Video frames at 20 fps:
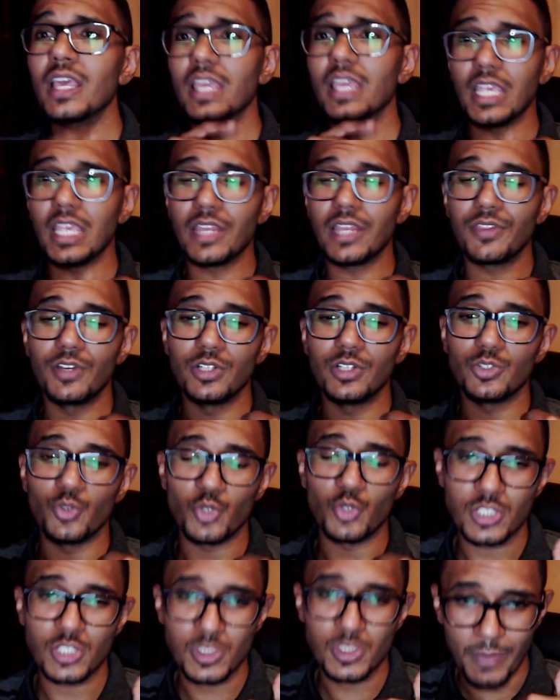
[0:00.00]
either to
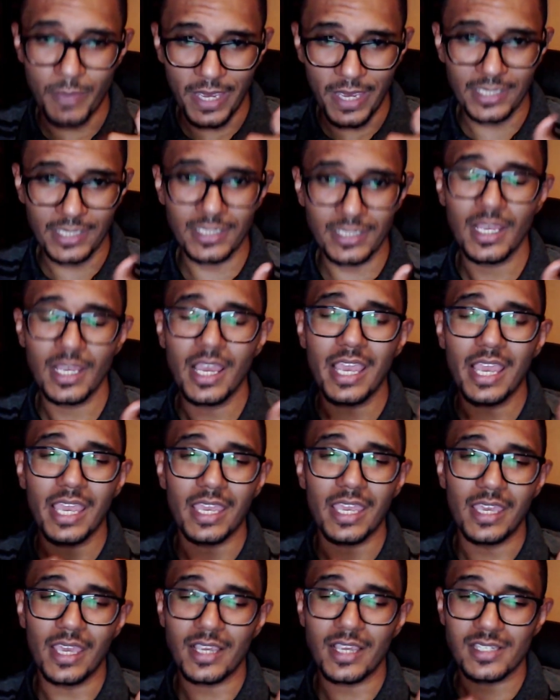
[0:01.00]
spend
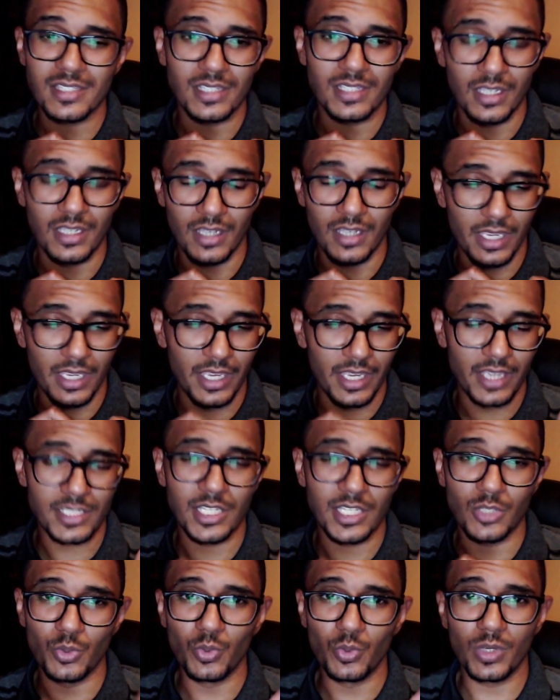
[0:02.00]
EX, uh, EX
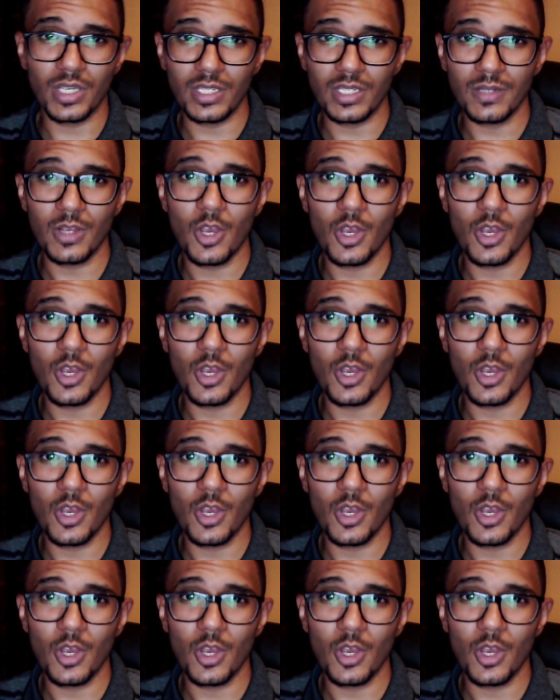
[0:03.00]
Hadouken